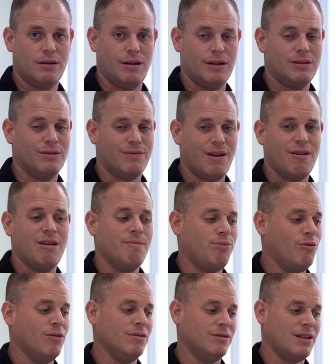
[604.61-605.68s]
All right, so very
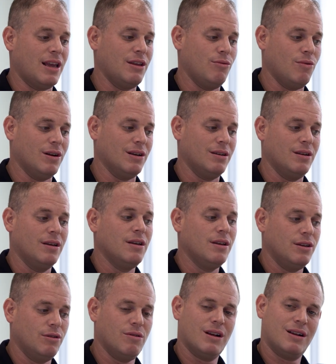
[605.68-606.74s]
important that you want
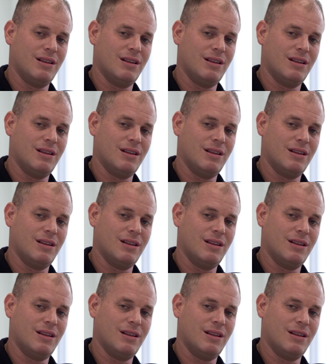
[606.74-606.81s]
to